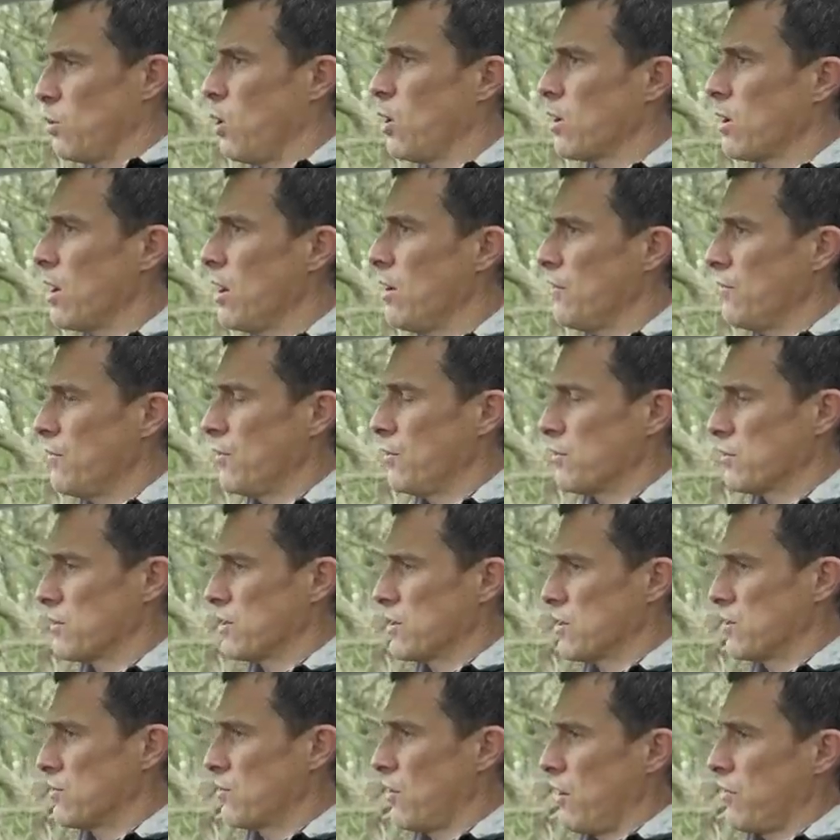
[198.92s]
What I can't fault
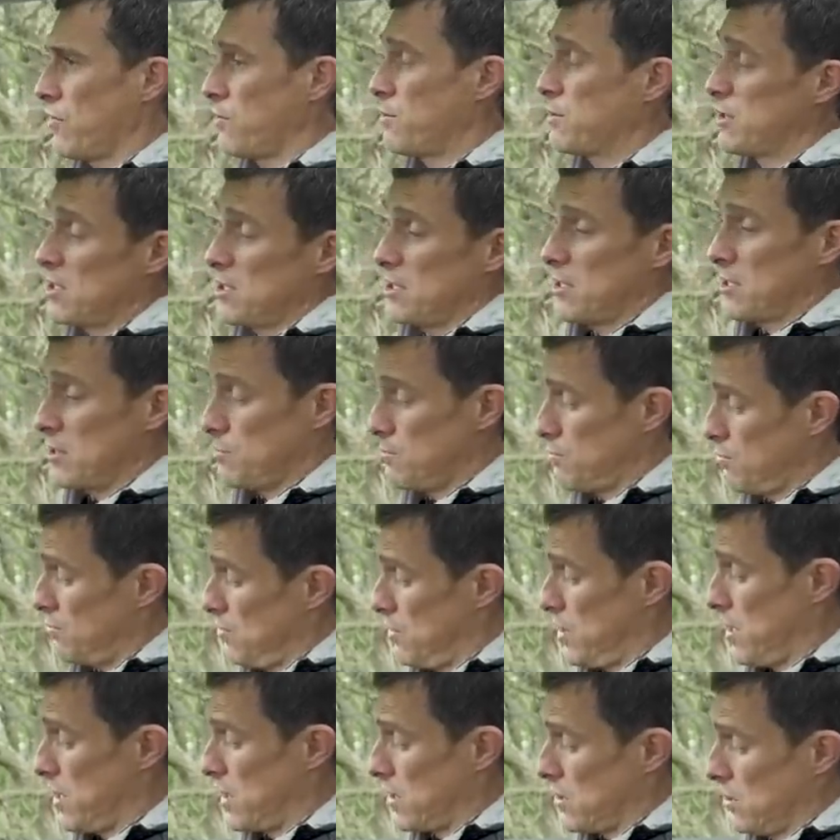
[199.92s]
is the driving position. It's
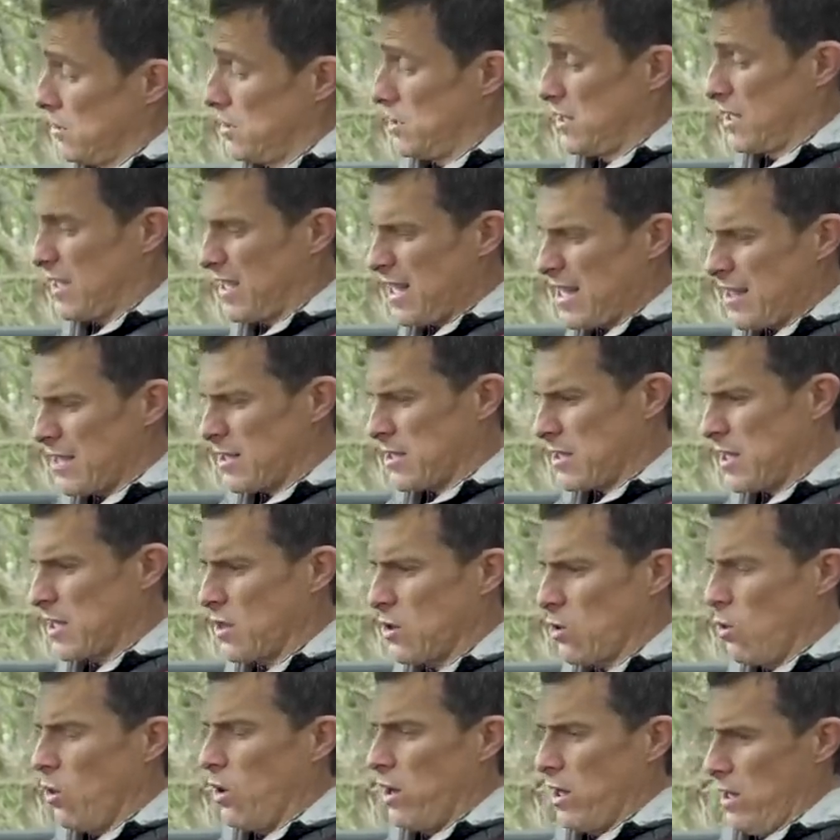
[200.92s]
pretty good, and you can get the
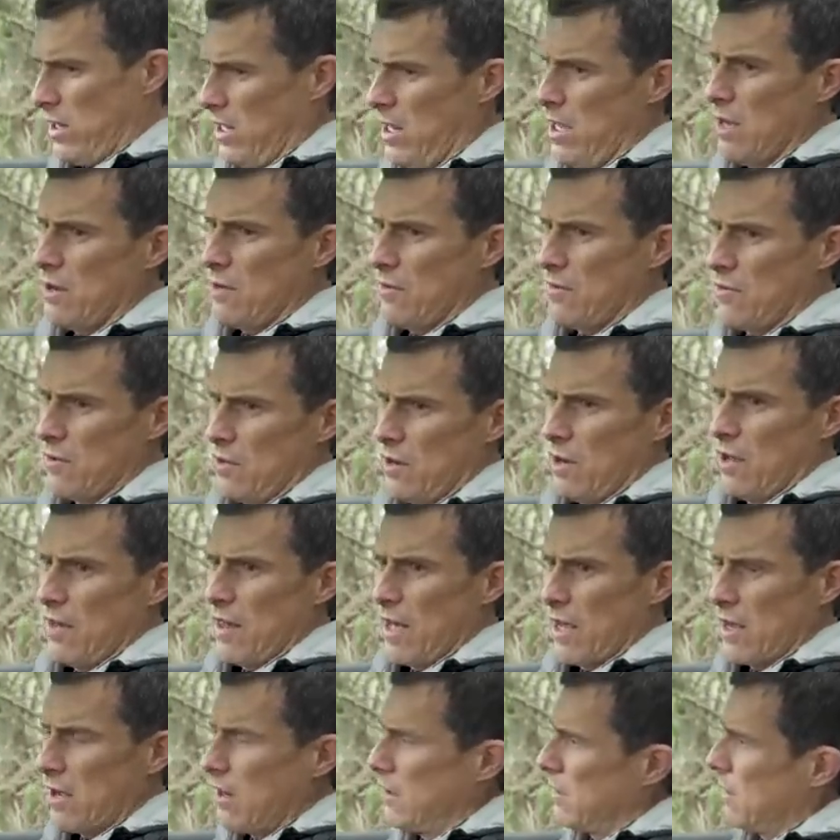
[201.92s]
seat quite low if you like
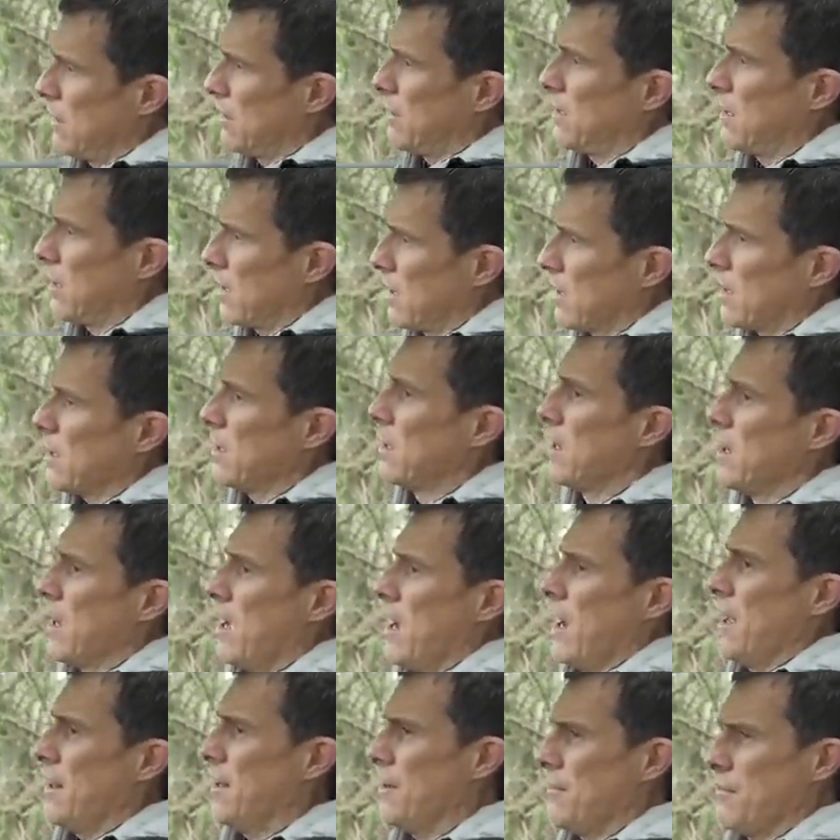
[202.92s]
that kind of thing,
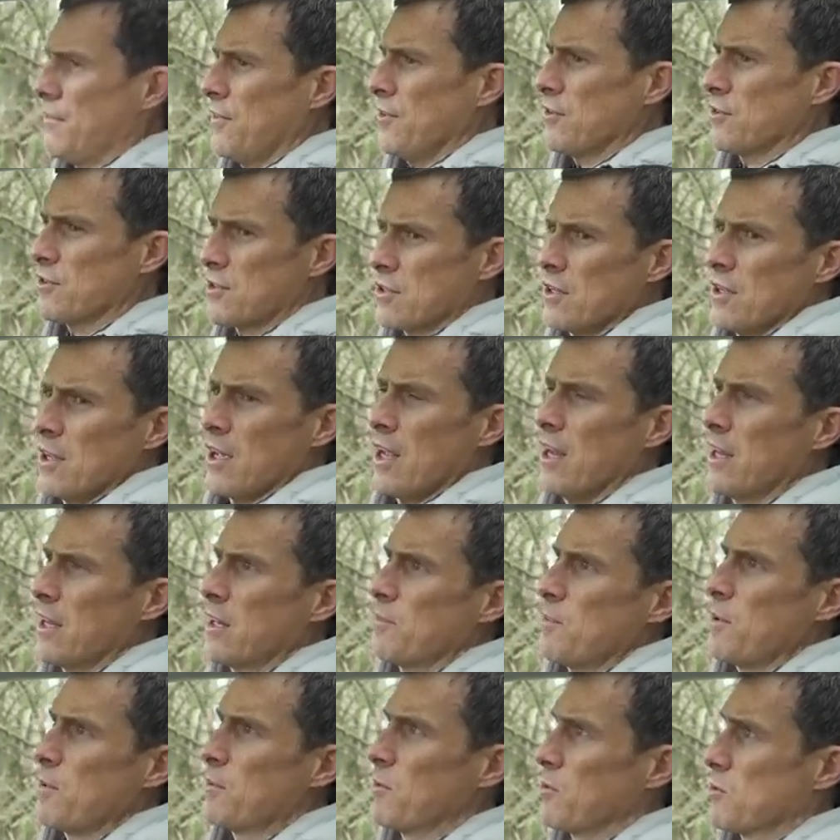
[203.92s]
and then it feels a
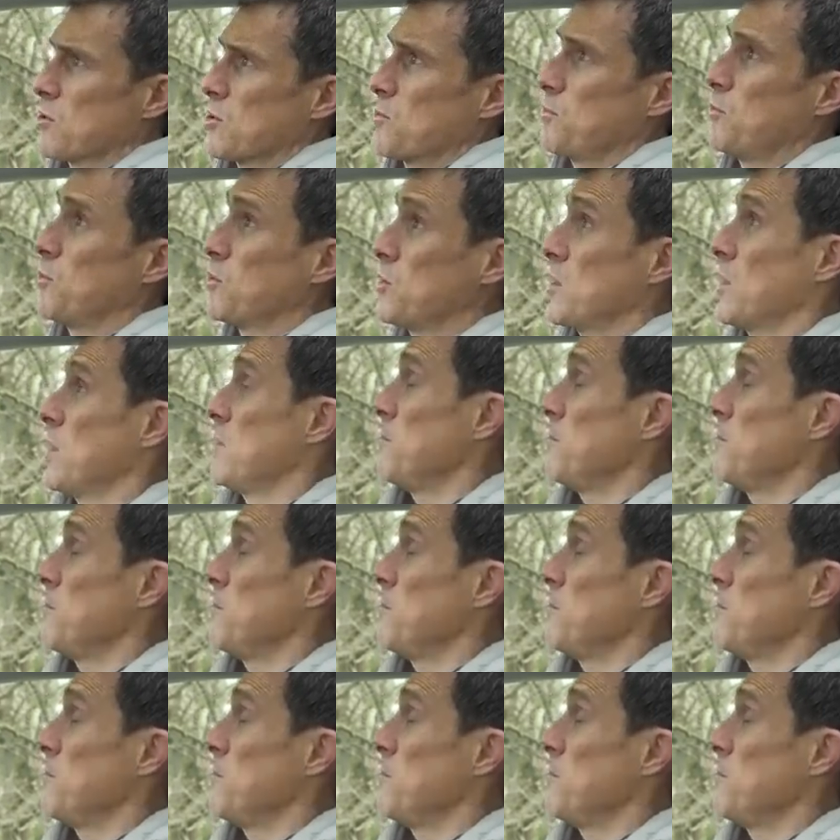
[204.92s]
little bit more sporty.